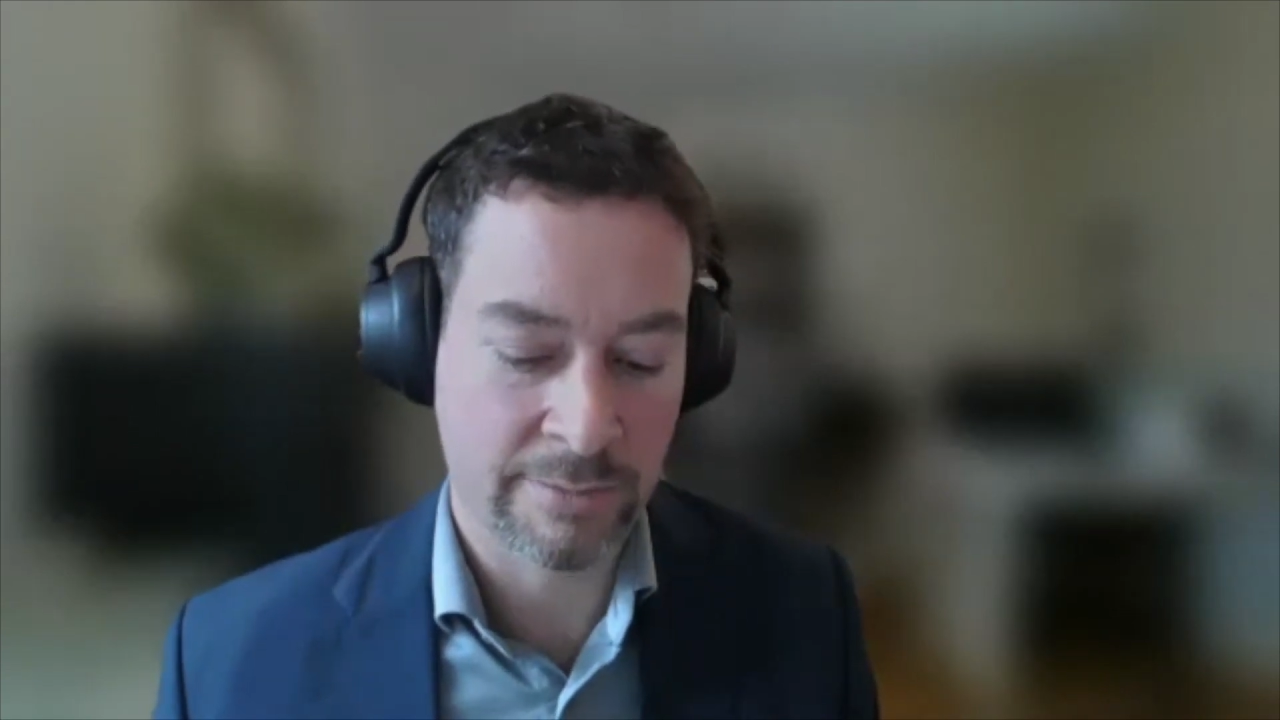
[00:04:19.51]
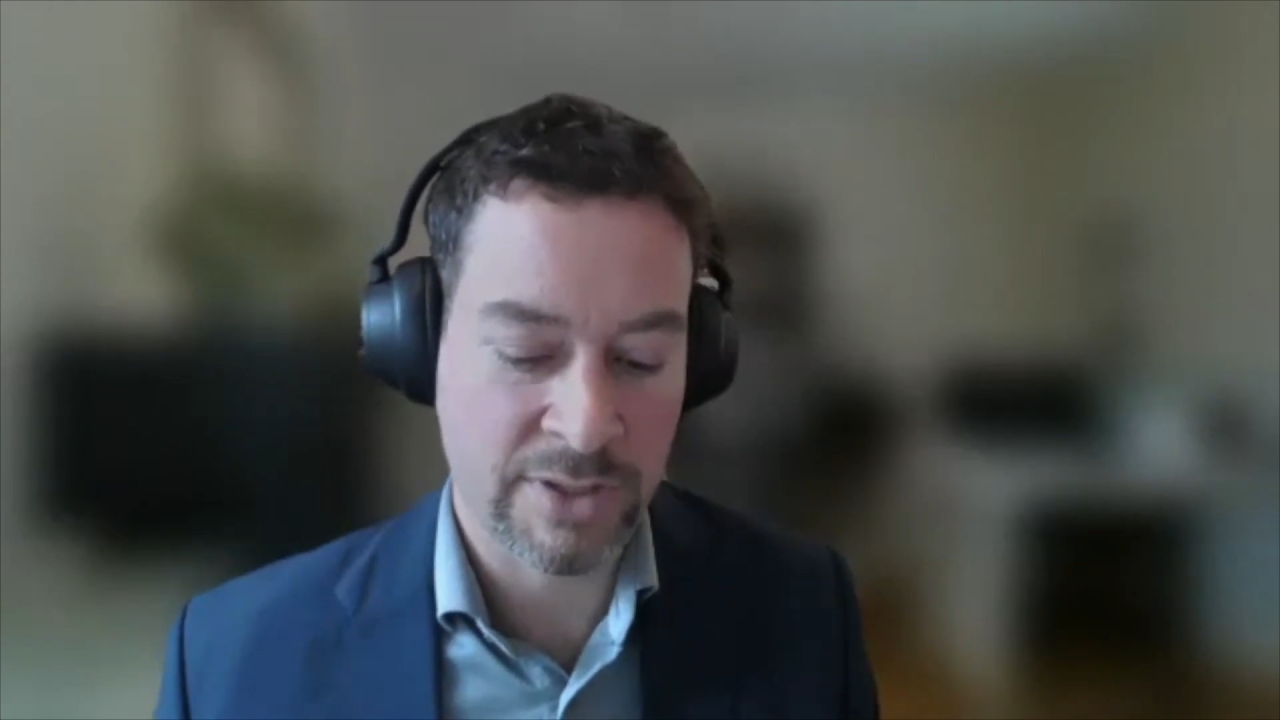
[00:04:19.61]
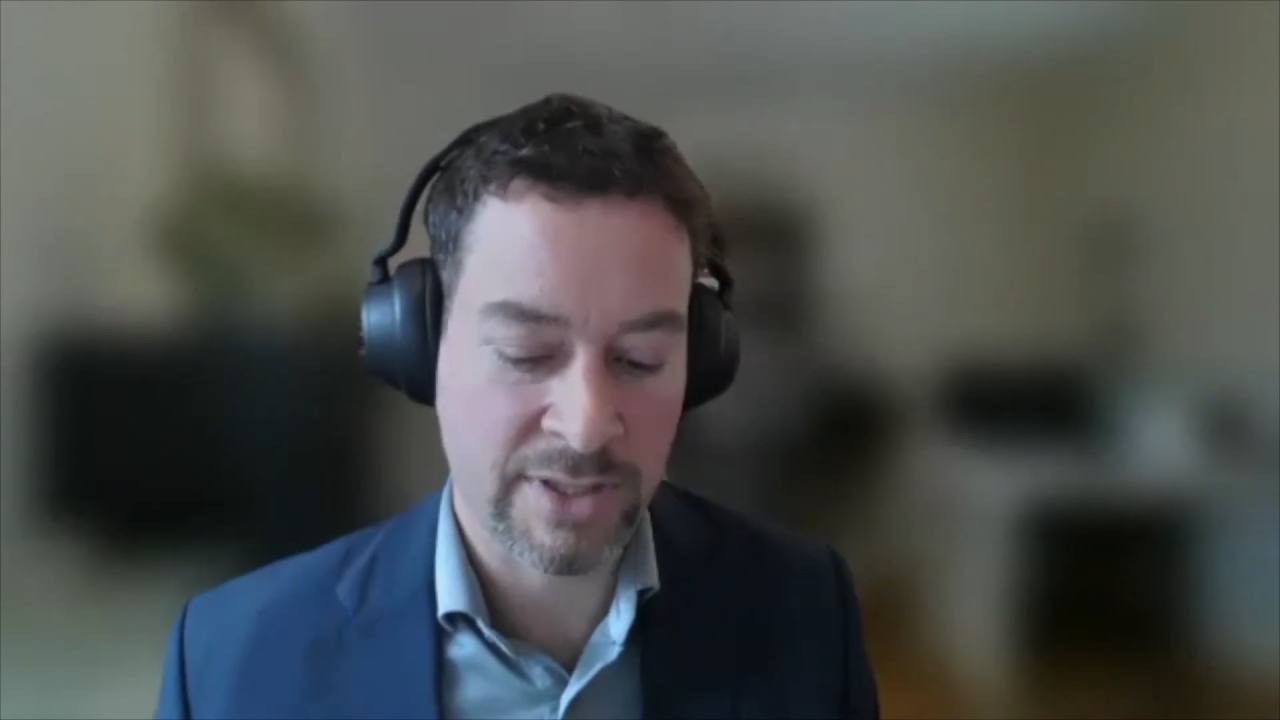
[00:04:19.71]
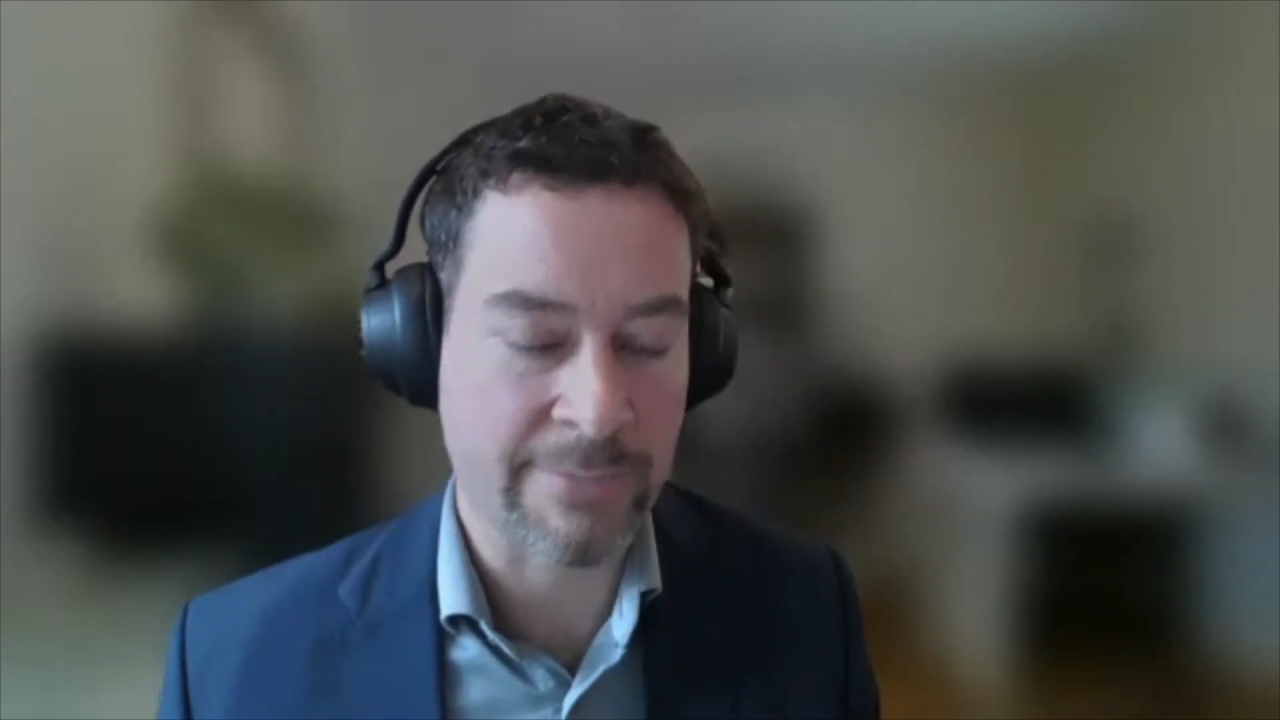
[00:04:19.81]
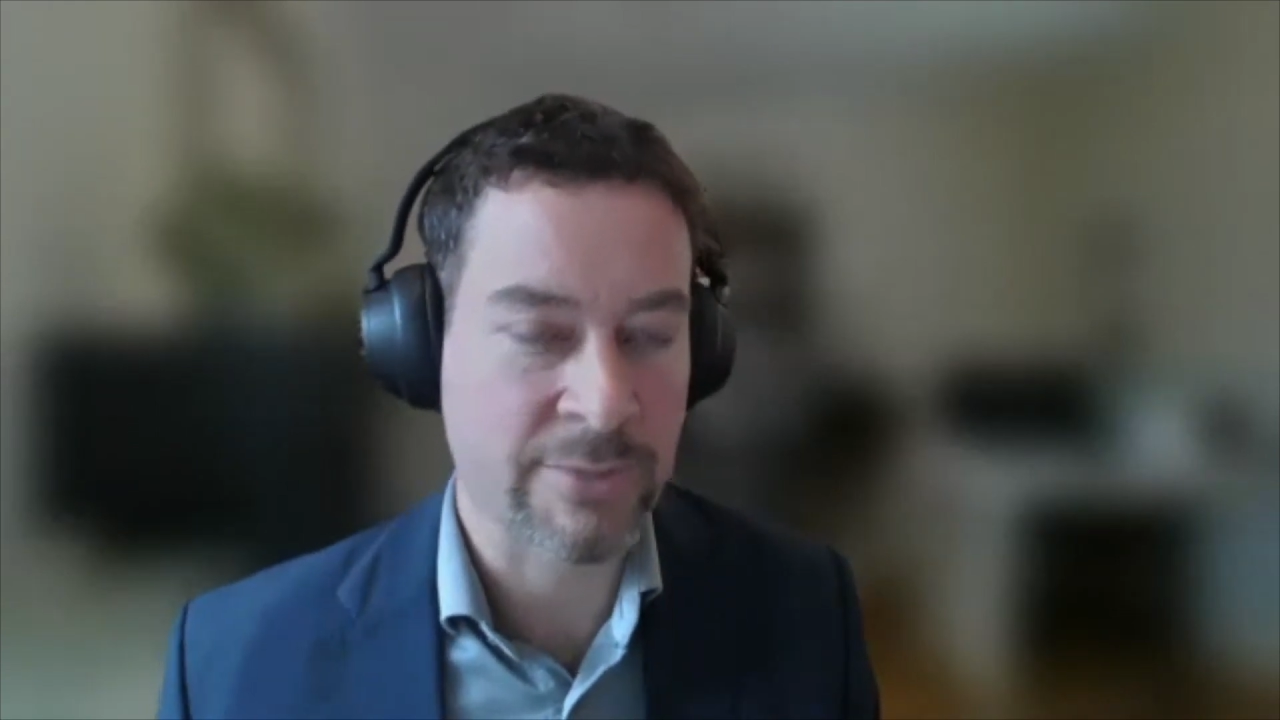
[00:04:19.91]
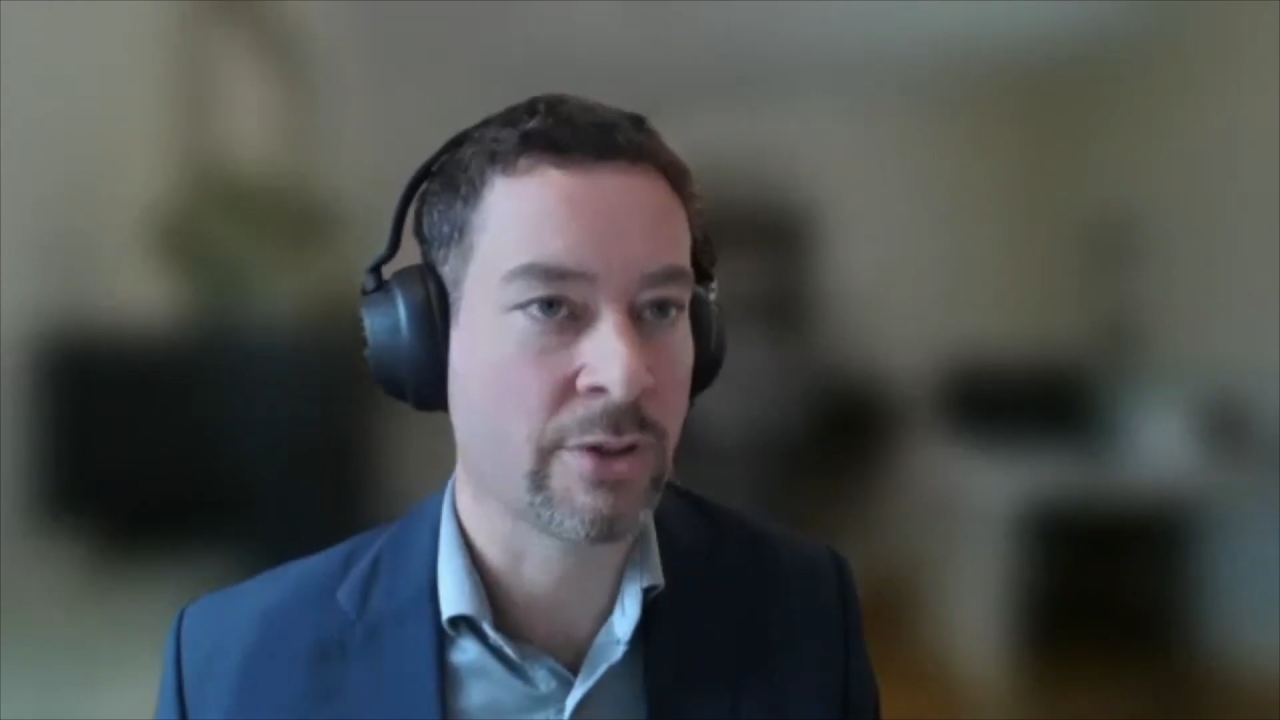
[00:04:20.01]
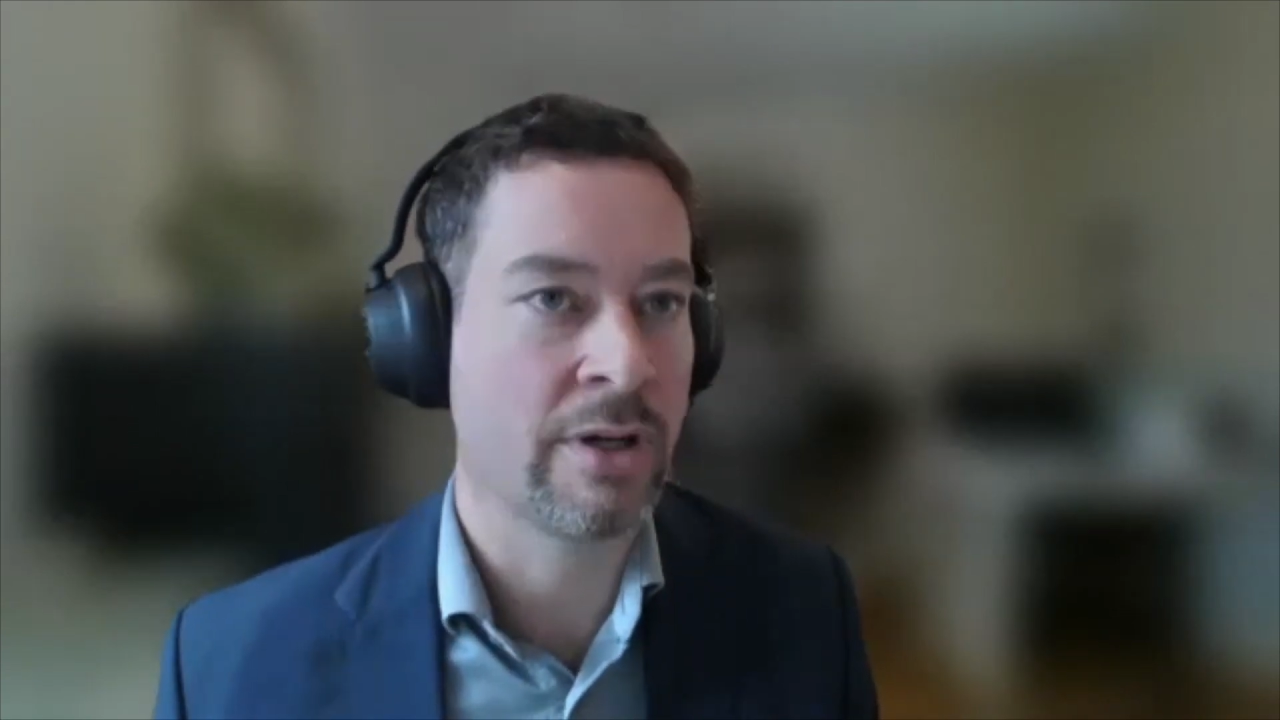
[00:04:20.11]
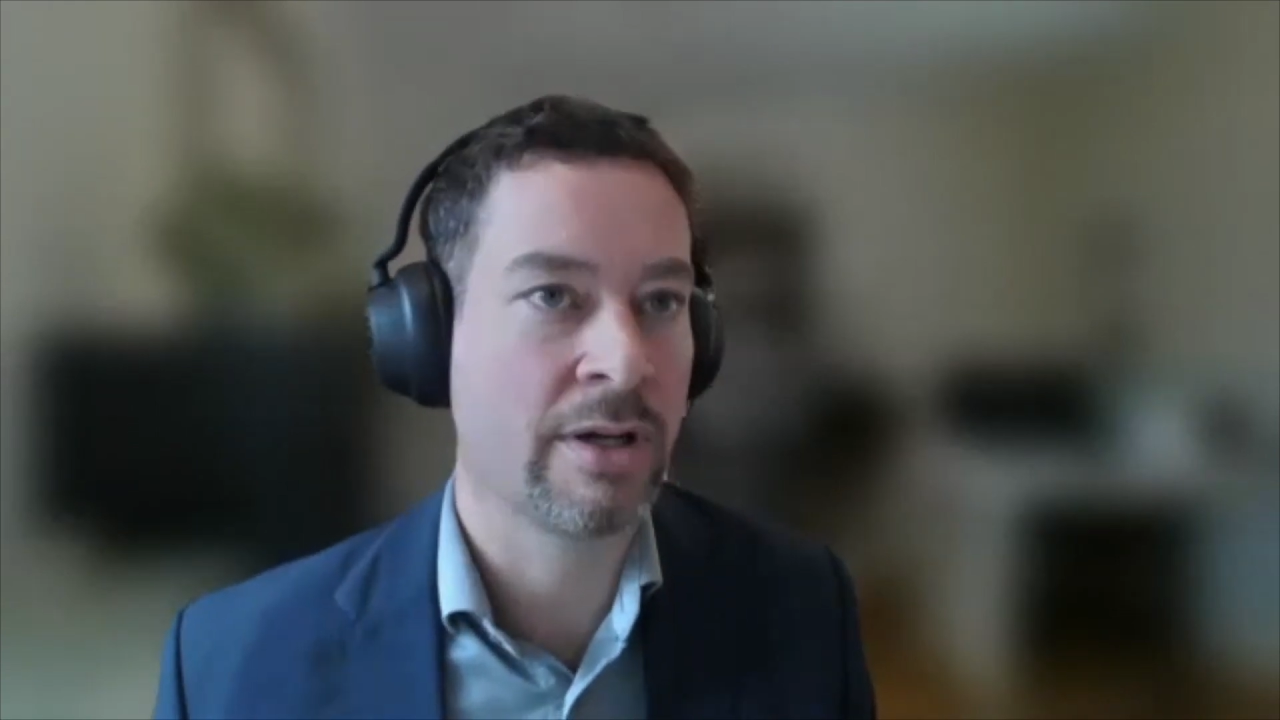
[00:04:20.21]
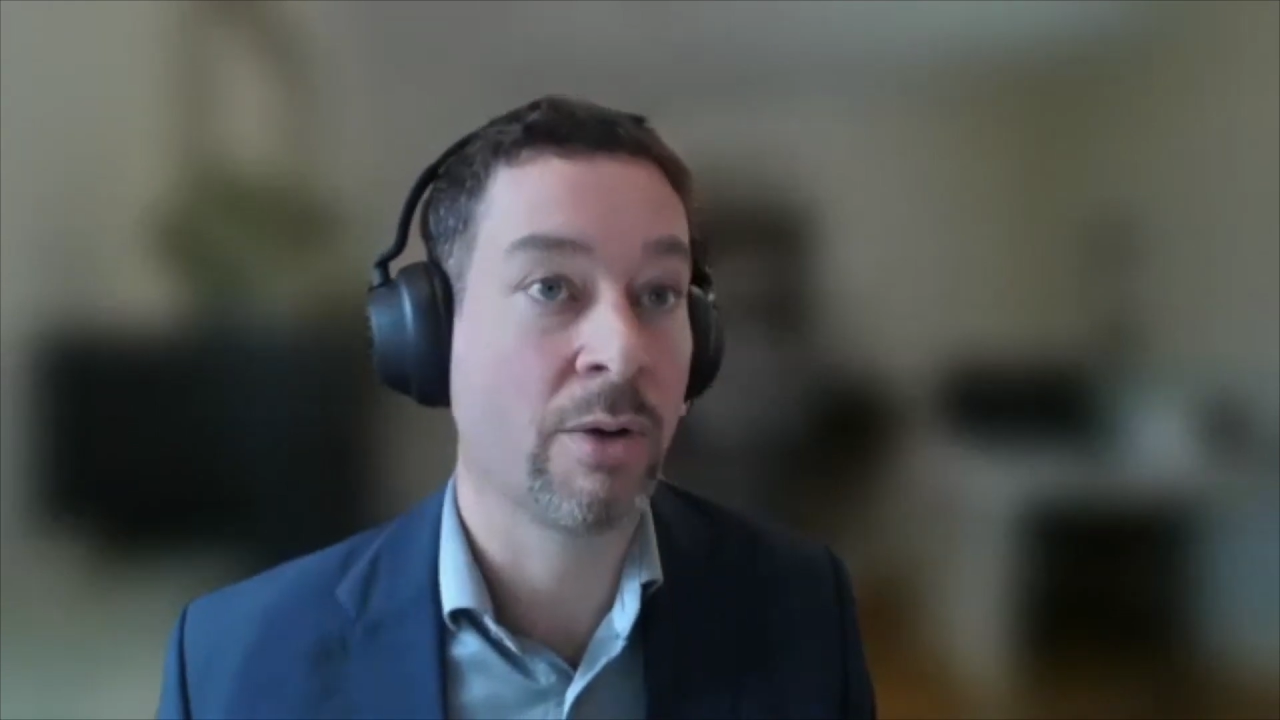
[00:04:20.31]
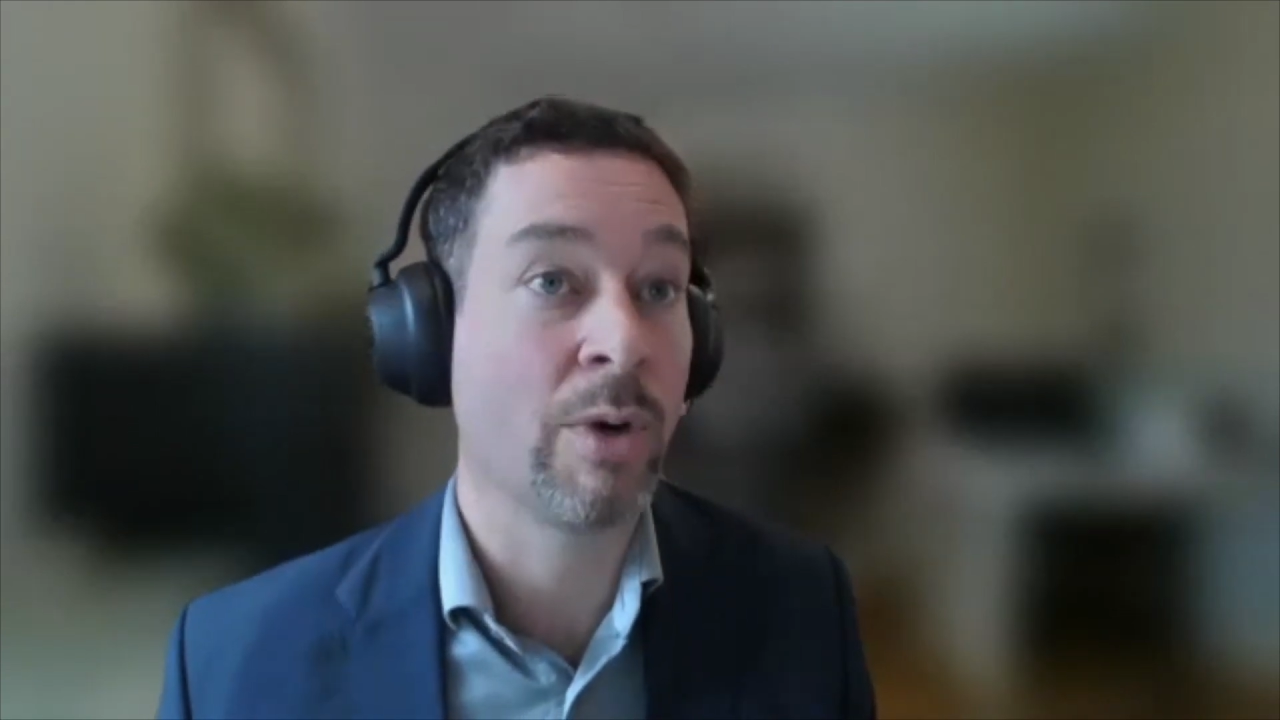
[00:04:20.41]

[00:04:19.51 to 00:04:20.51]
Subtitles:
to capture a